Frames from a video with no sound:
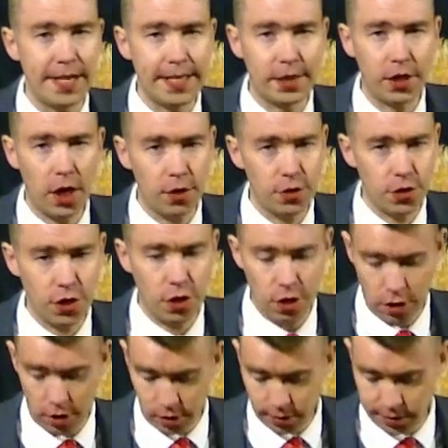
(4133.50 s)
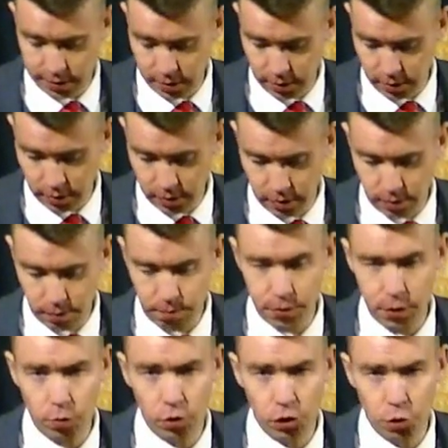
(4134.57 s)
any counselor, but
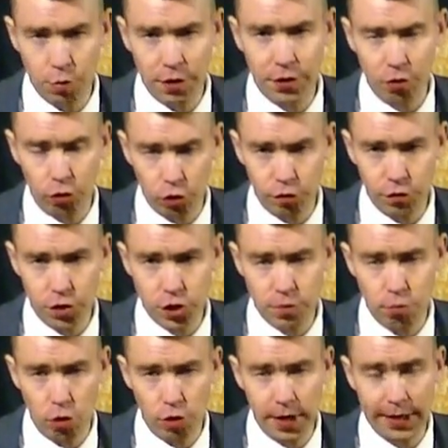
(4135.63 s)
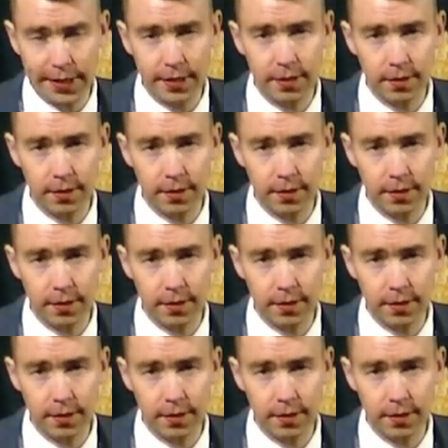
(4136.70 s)
the one who we thought of this morning,